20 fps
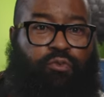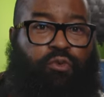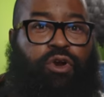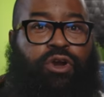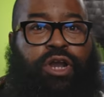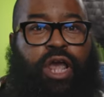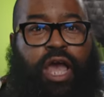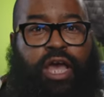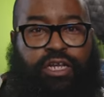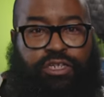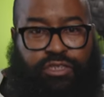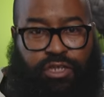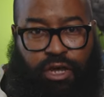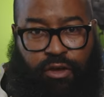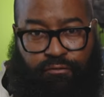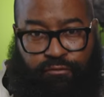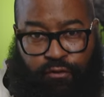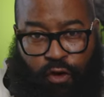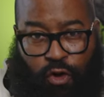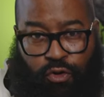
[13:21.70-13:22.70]
weren't as
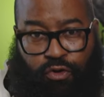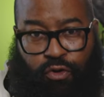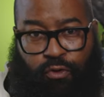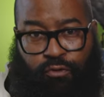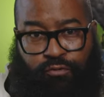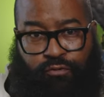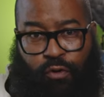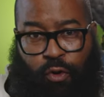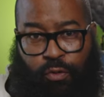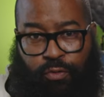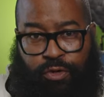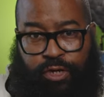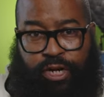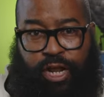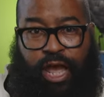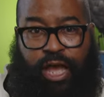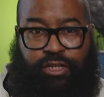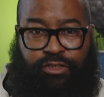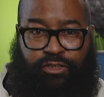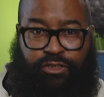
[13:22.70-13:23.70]
vocal
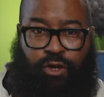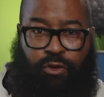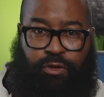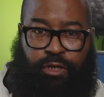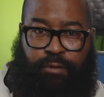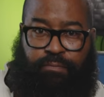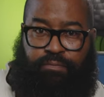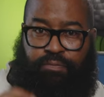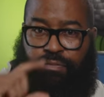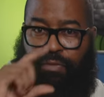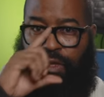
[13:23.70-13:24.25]
forward as Sony.